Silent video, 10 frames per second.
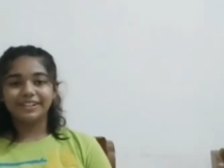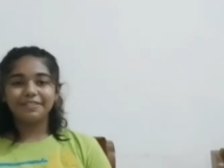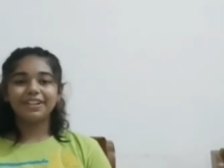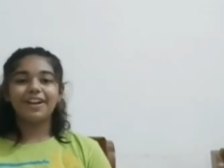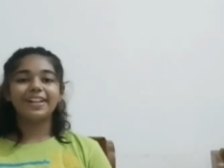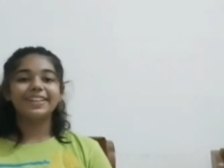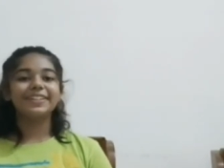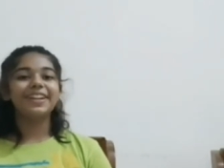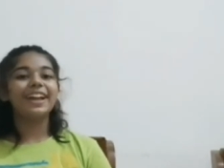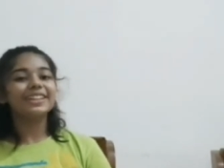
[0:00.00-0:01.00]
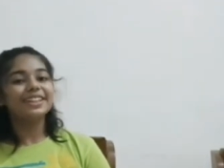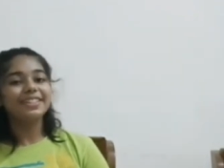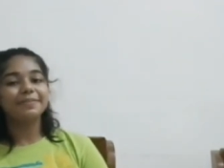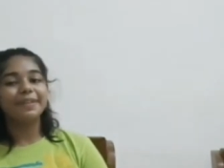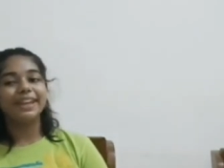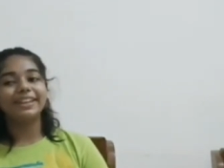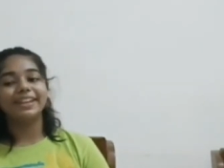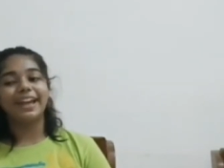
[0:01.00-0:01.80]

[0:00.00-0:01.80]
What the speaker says: because you can't just make